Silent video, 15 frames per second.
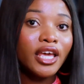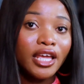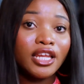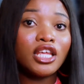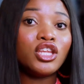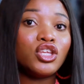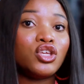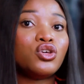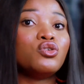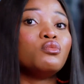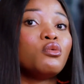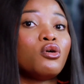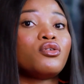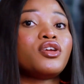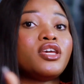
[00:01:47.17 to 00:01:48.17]
gaining you
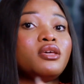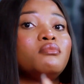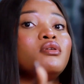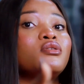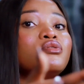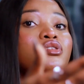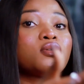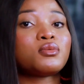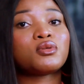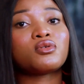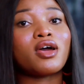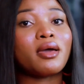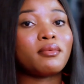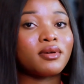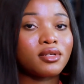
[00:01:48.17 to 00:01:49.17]
more email
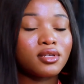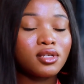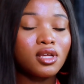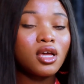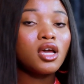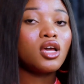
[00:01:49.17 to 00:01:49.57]
subscribers.